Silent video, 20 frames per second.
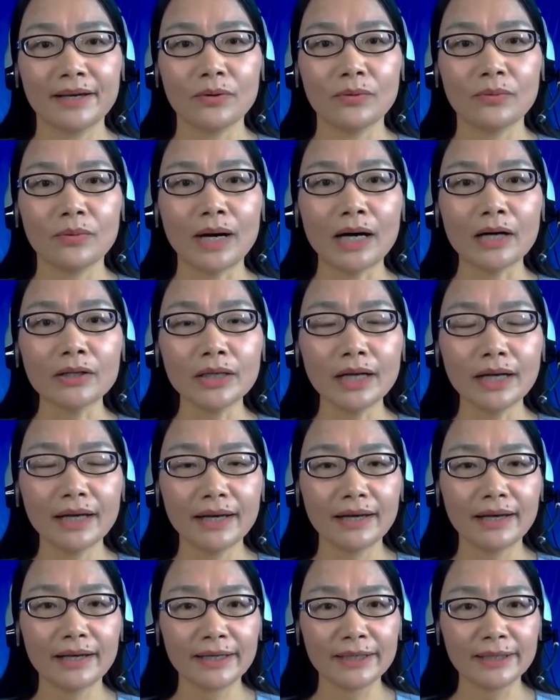Well,
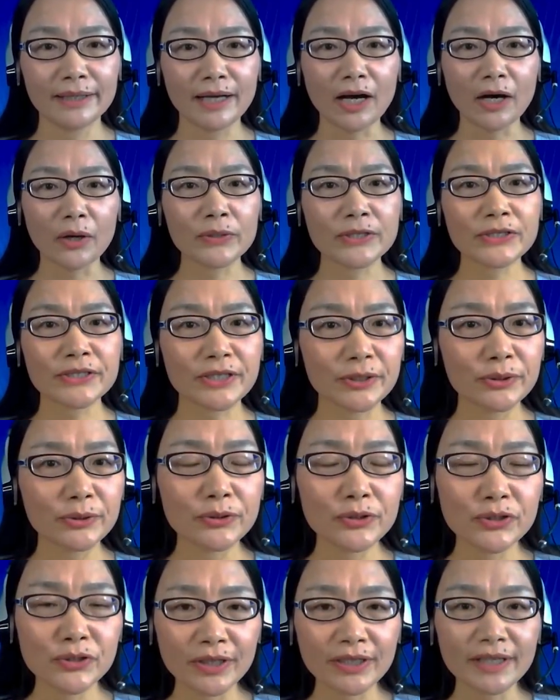our
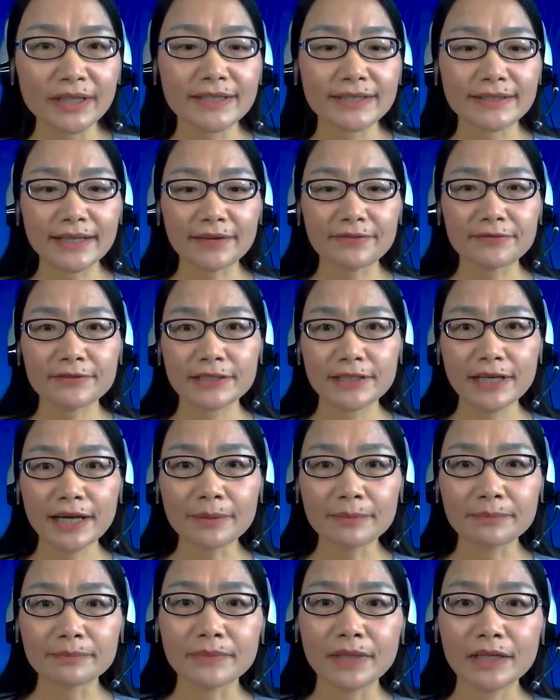solution is
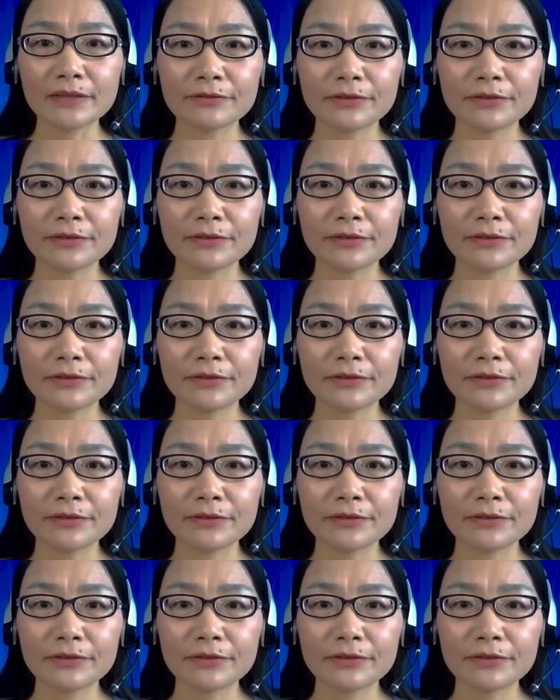FCM,